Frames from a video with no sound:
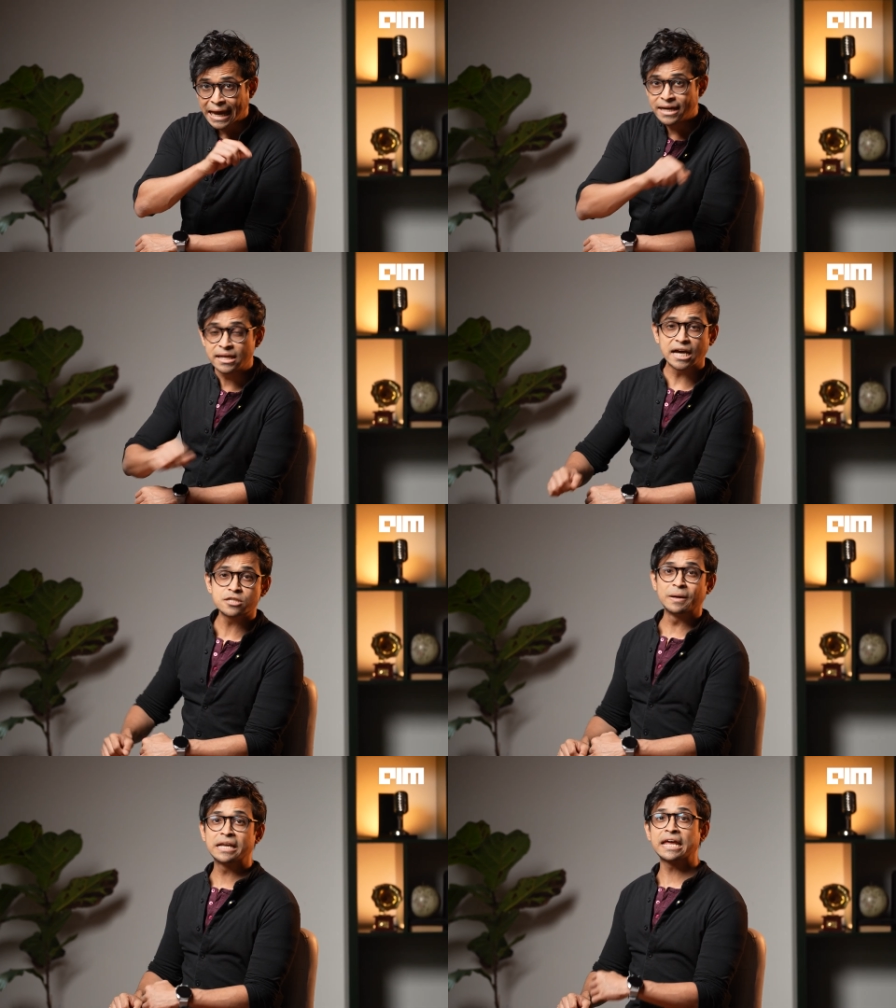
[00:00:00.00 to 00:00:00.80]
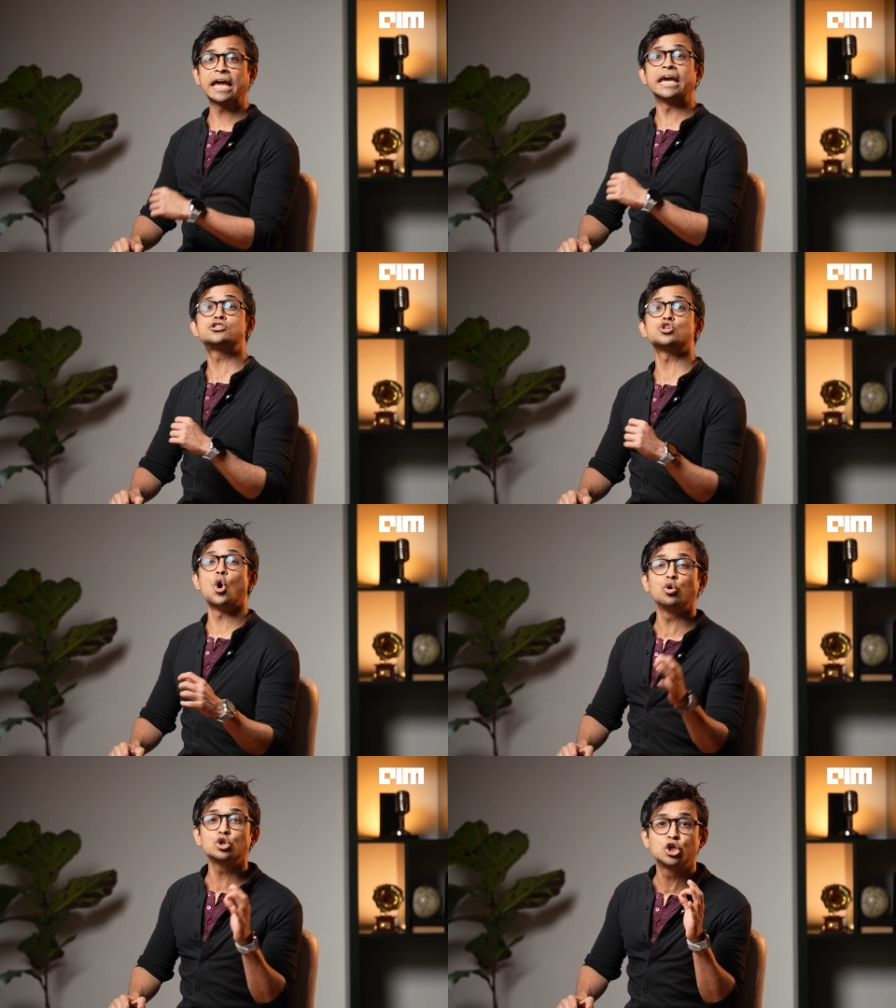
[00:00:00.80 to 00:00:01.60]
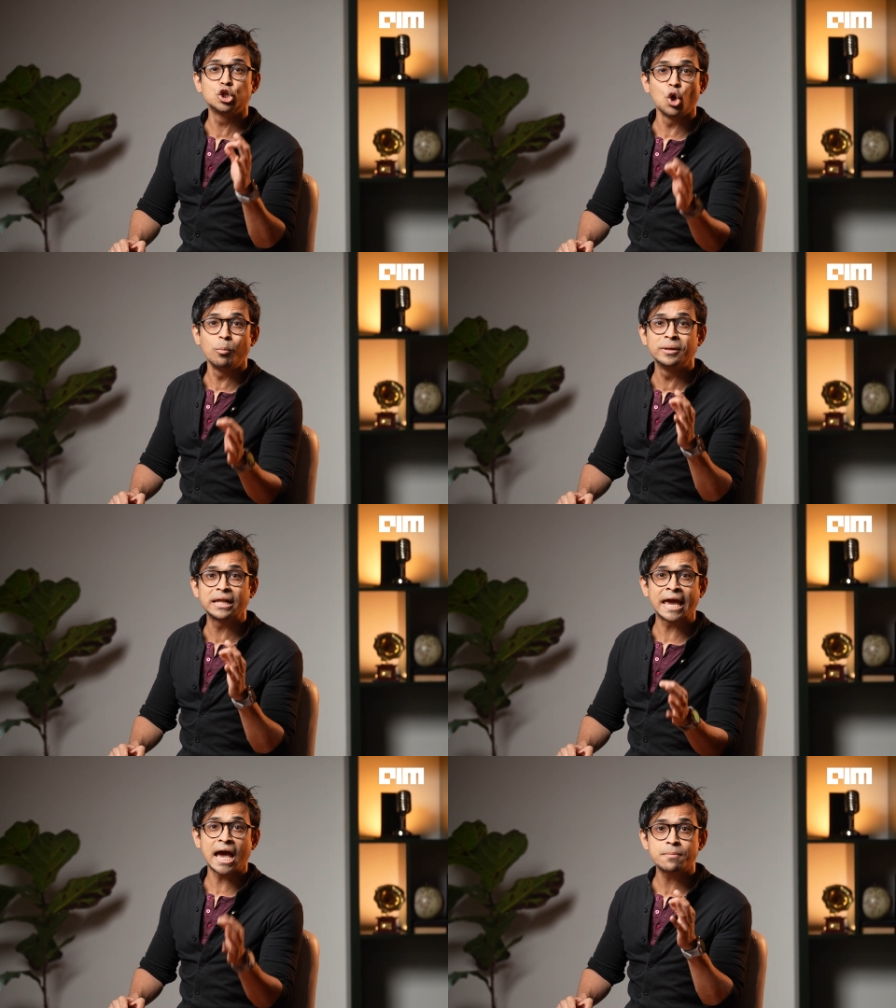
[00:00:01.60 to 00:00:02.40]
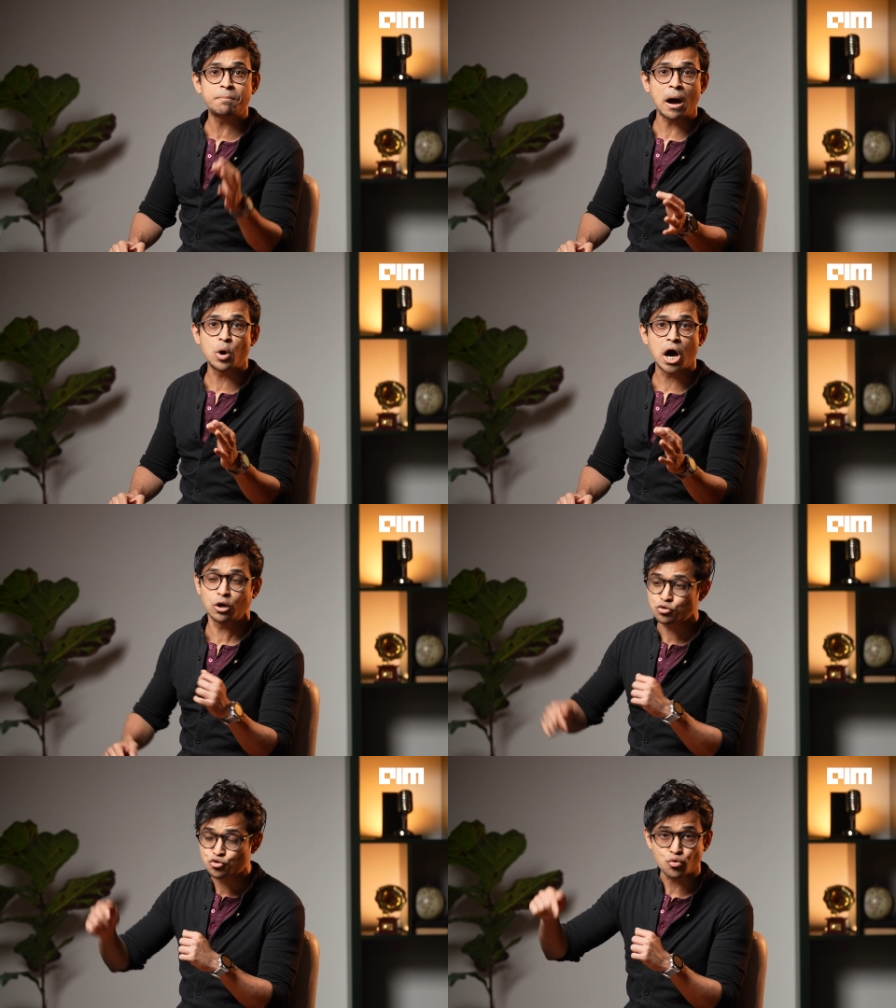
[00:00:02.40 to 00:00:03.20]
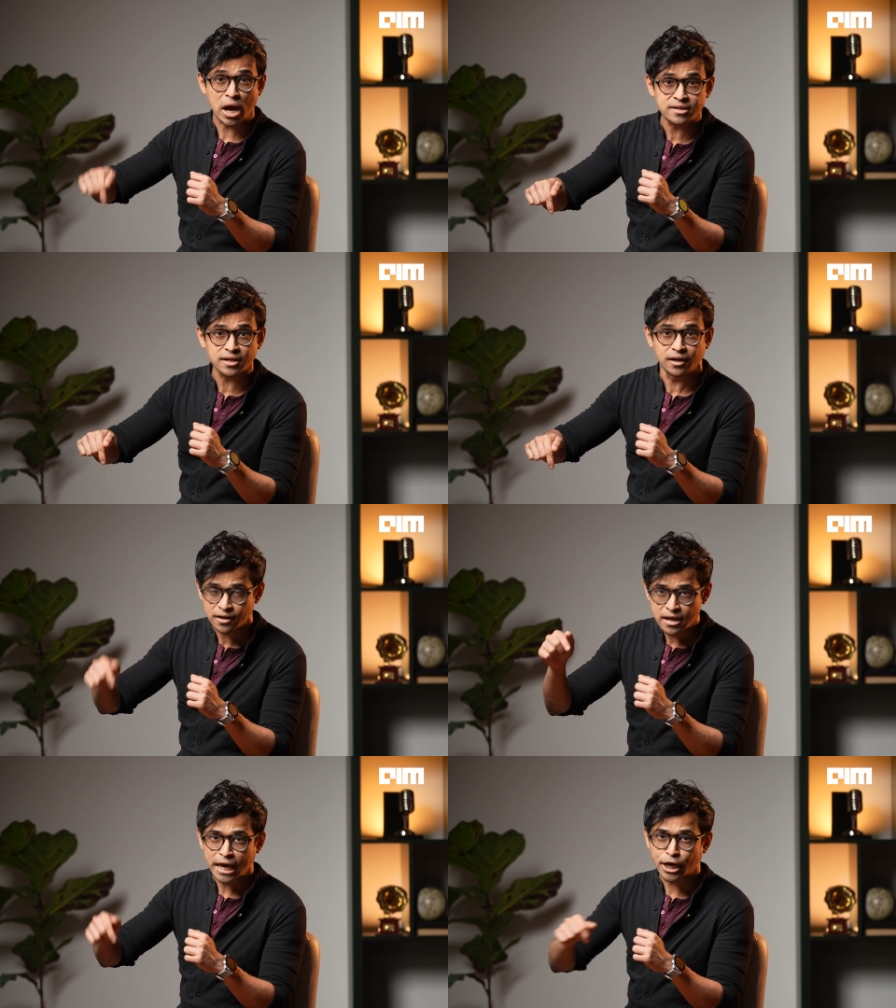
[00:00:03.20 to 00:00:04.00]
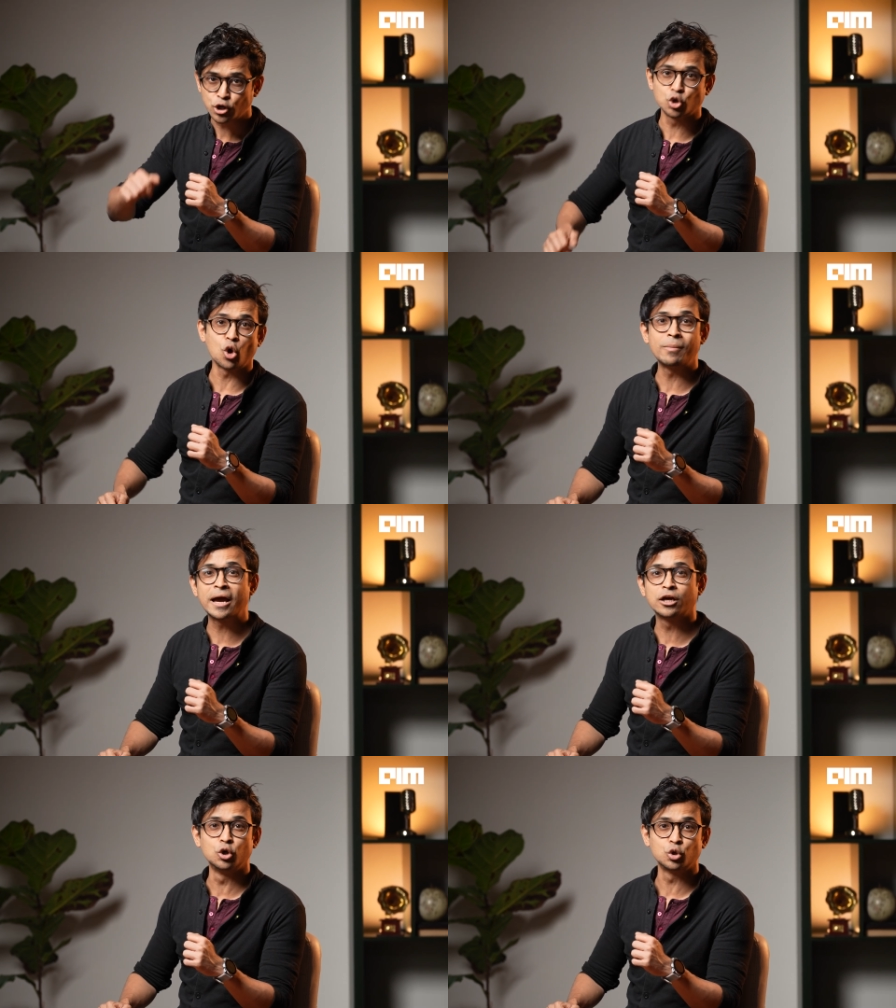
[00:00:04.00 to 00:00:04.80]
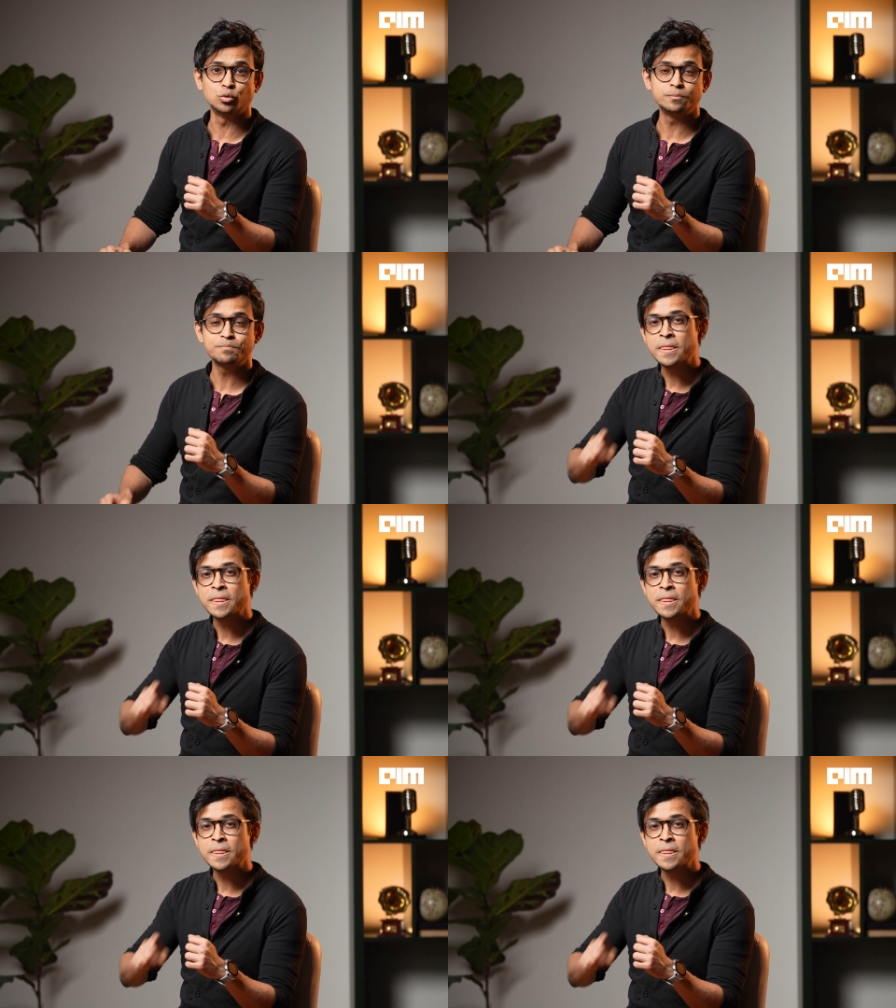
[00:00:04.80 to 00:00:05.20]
India is building its own global AI powerhouse right here in good old Bangalore.